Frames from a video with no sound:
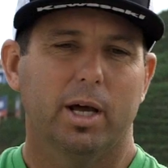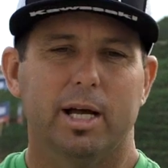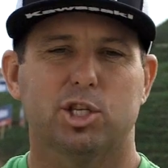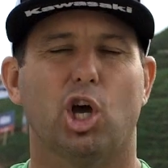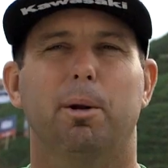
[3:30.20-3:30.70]

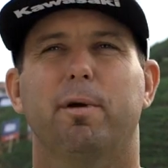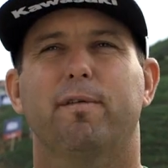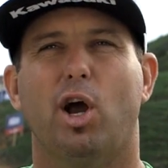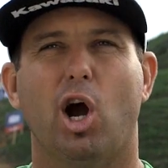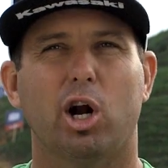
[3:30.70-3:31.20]
It's going to be
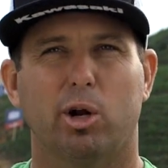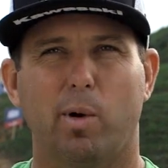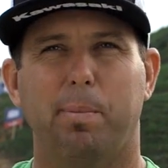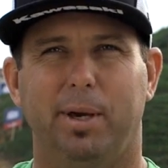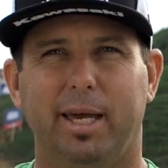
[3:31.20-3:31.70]
very hard to
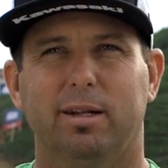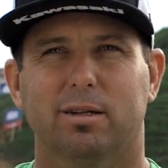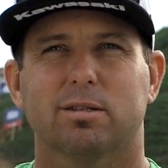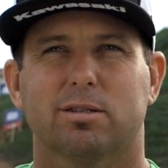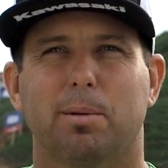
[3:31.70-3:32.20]
repeat
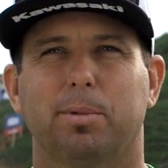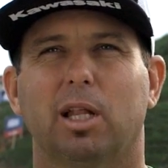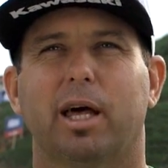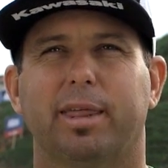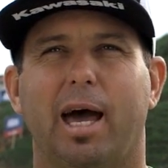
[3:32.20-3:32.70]
something
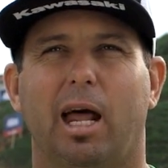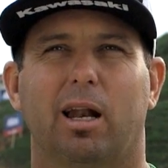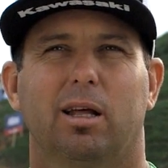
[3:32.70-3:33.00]
like that,